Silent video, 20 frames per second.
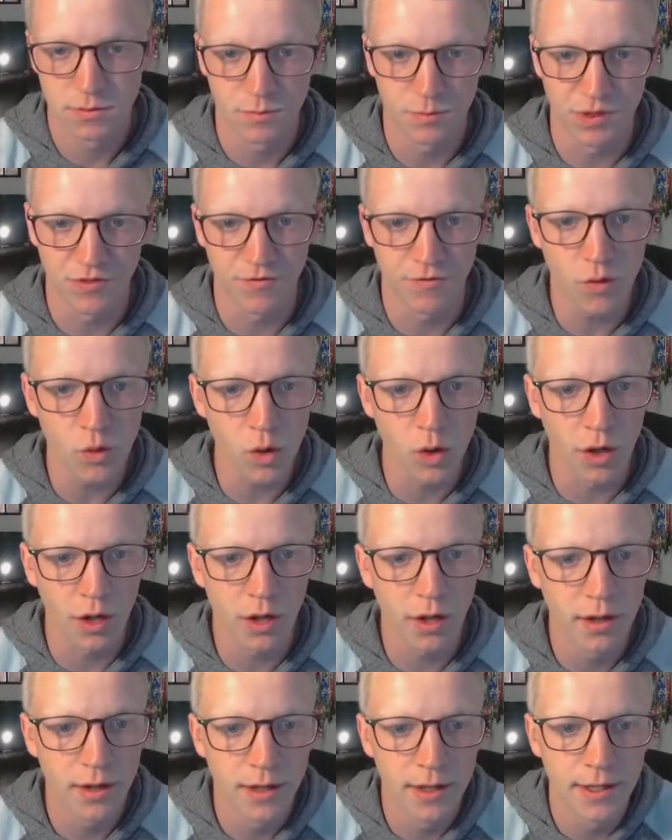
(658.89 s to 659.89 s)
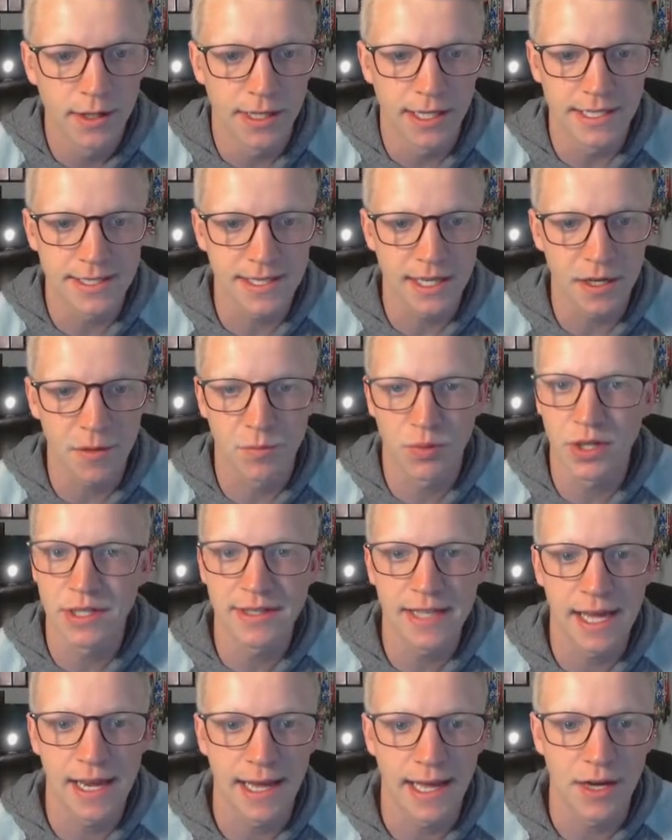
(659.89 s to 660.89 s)
before, it's going to
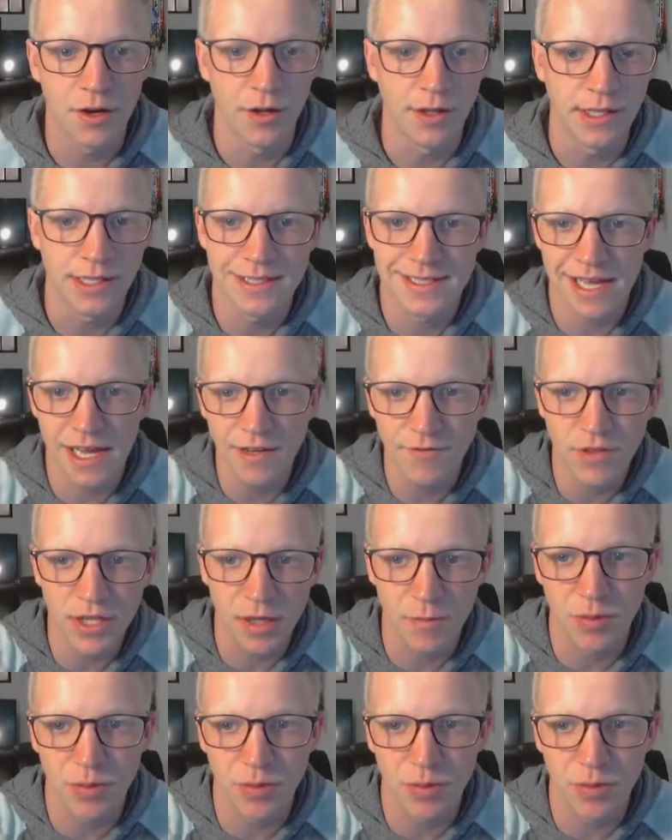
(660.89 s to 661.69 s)
print that out, and it's kind of like a